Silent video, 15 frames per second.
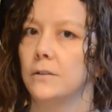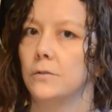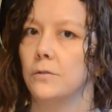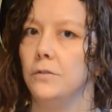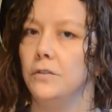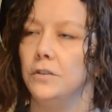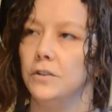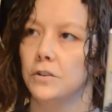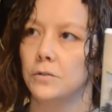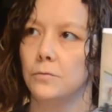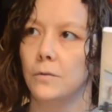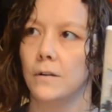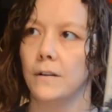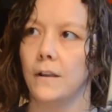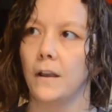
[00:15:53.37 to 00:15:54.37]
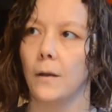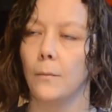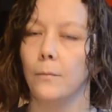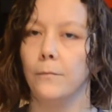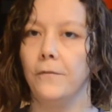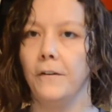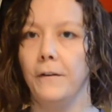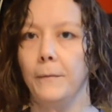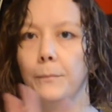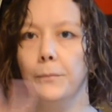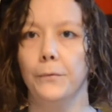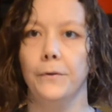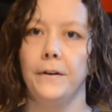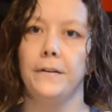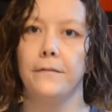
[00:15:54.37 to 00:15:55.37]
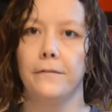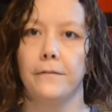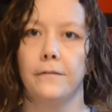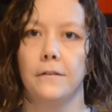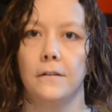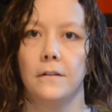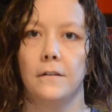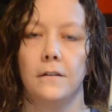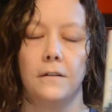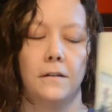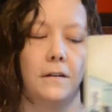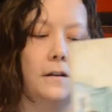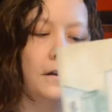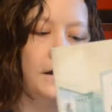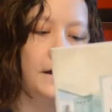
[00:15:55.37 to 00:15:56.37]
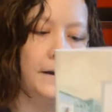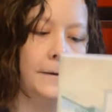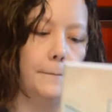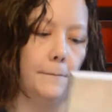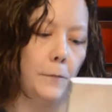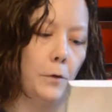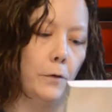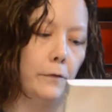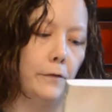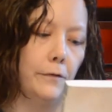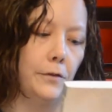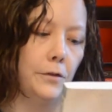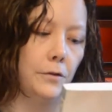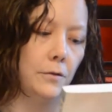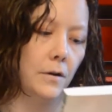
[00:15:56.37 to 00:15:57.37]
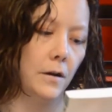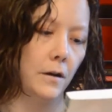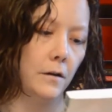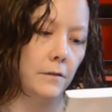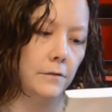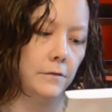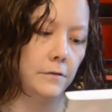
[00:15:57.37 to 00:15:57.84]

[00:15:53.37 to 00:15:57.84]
or you just want like a very brief overview of